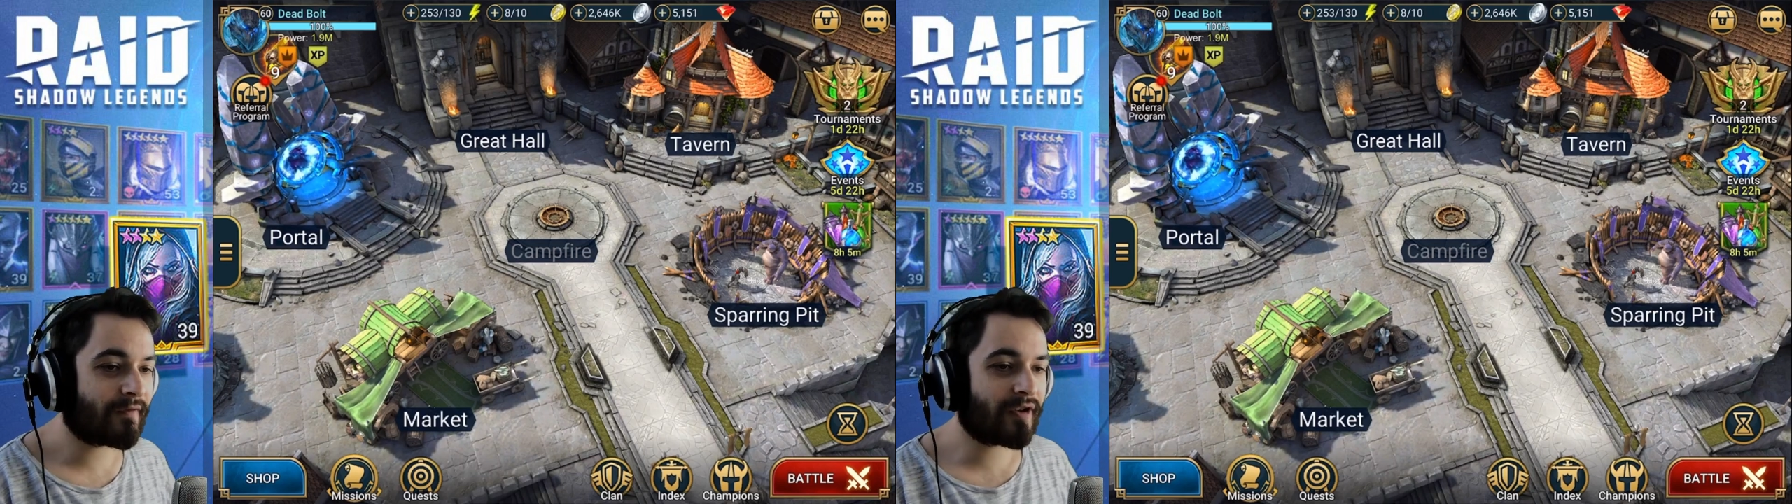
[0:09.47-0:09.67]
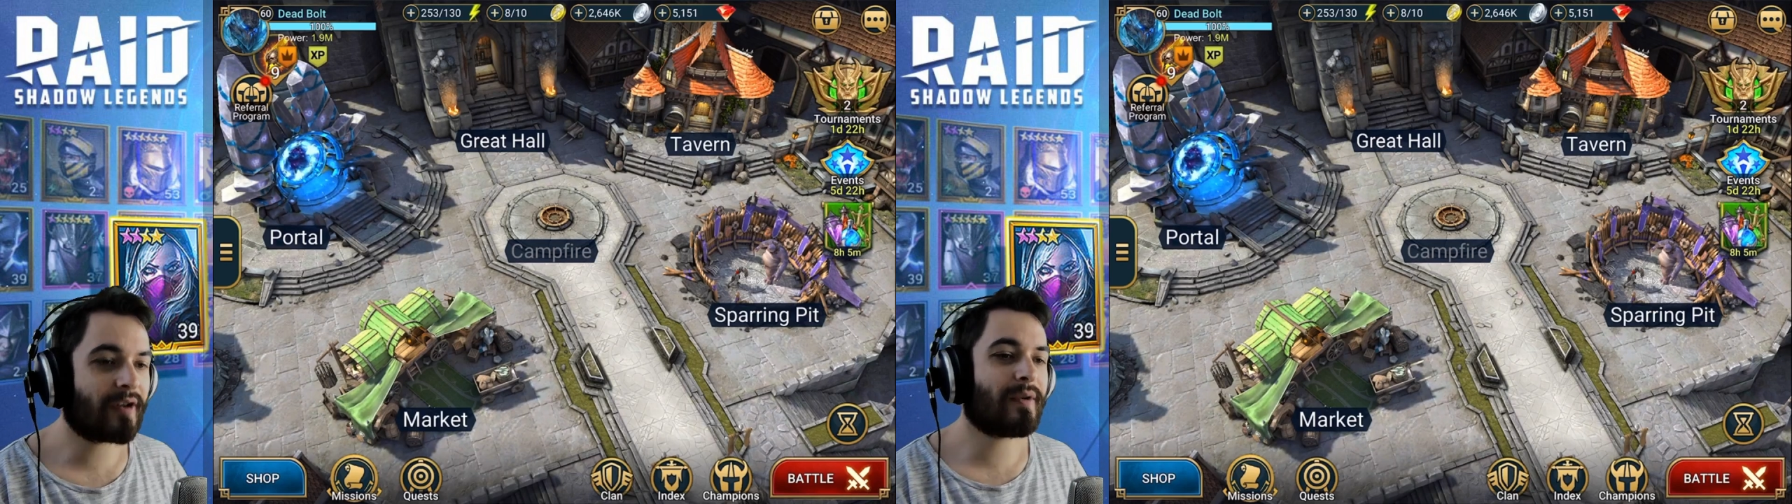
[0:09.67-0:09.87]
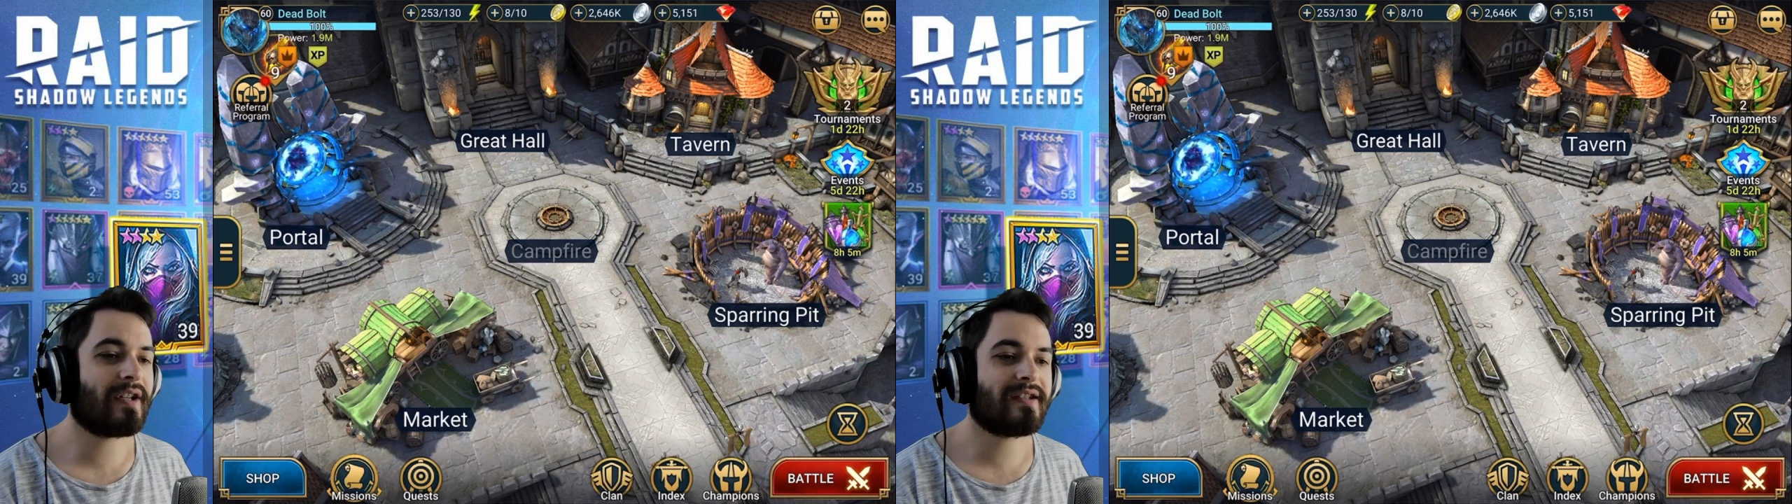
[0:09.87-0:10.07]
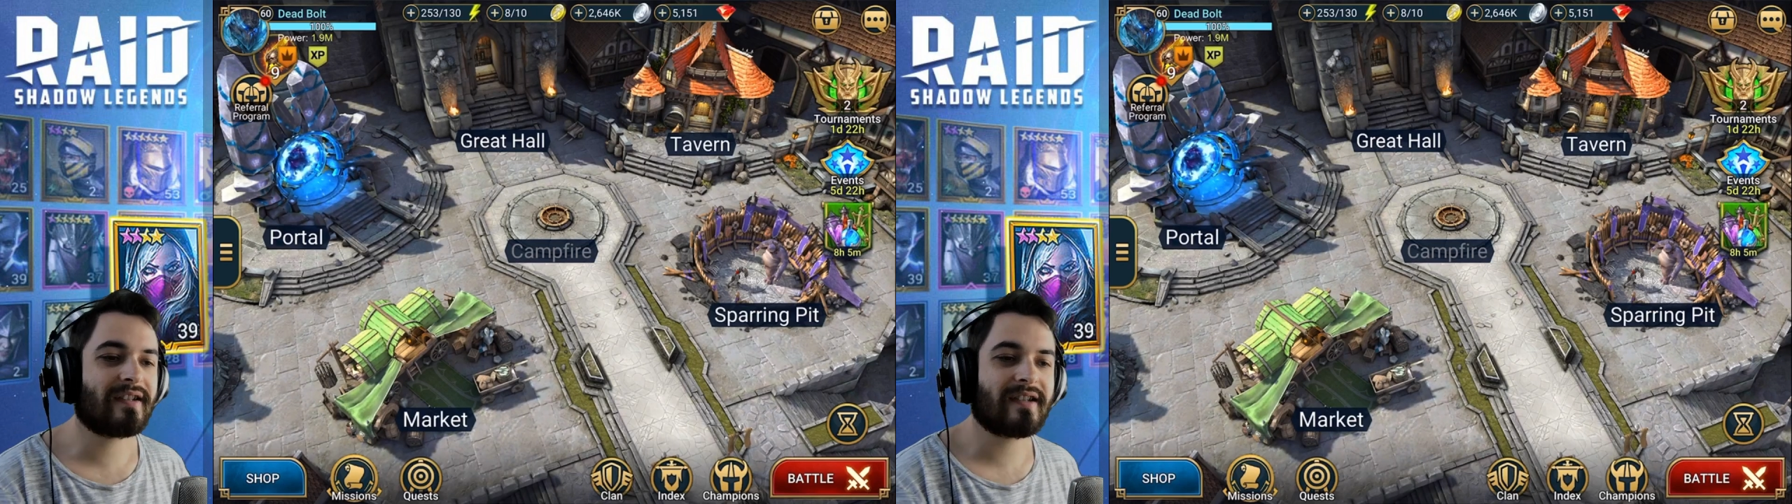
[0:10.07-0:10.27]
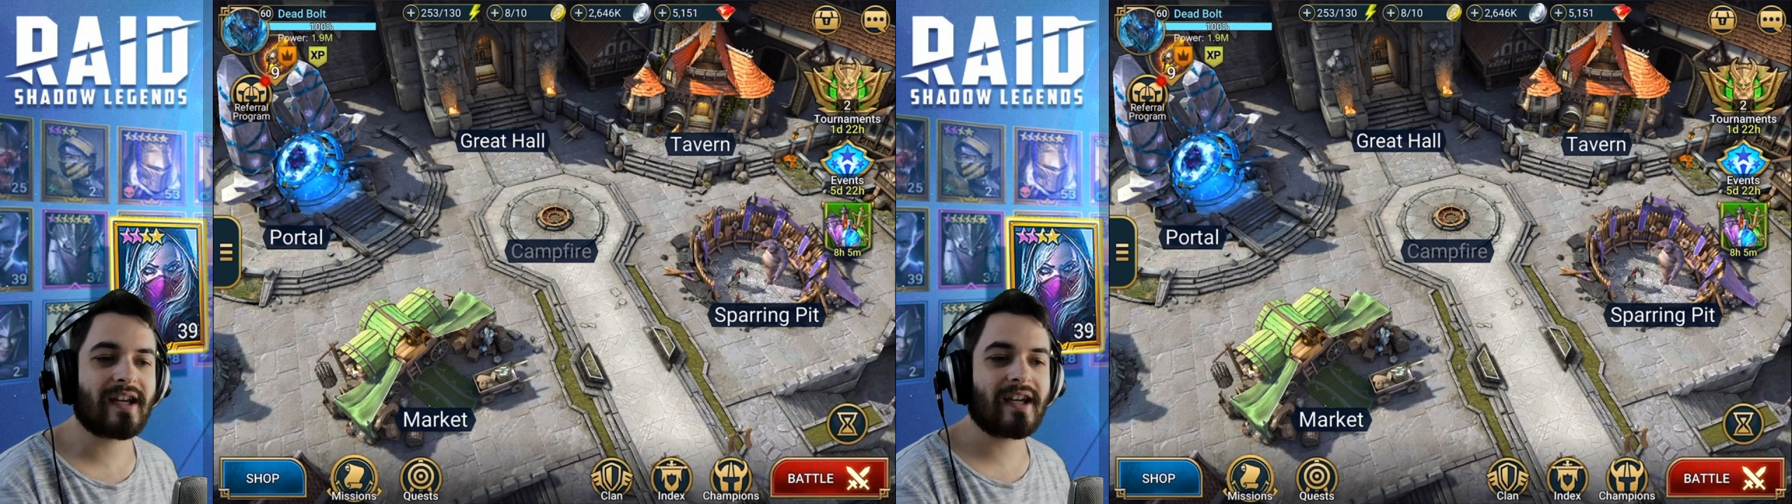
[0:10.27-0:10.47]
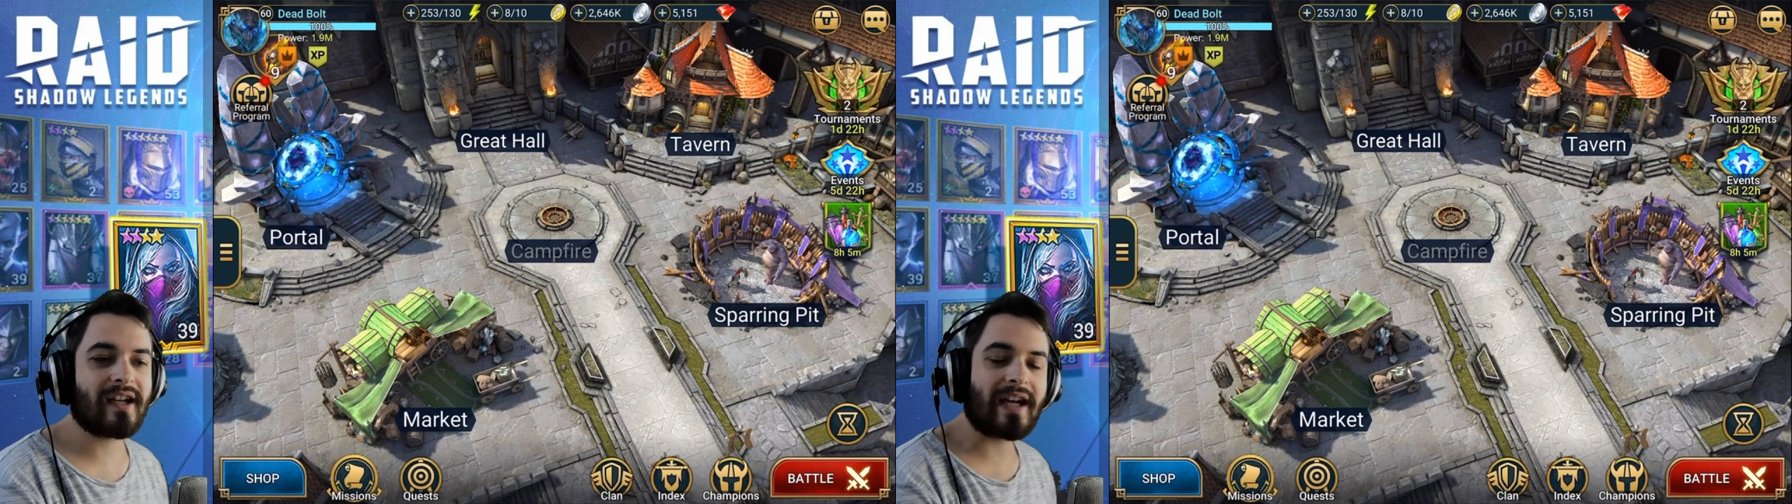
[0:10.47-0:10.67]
very pleased to say